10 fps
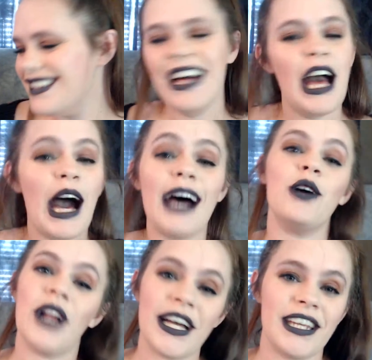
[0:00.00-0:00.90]
I don't
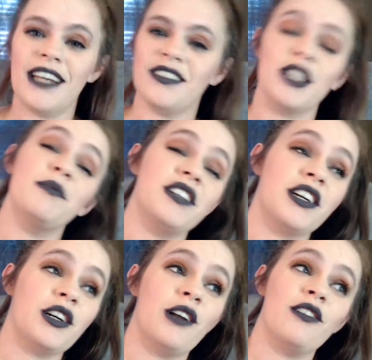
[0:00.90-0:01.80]
like it as a lipstick
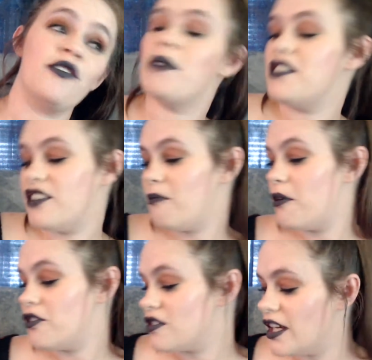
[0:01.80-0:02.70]
color for myself
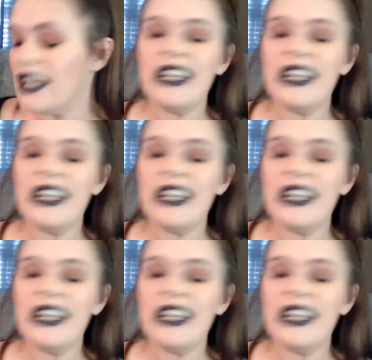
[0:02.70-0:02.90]
personally.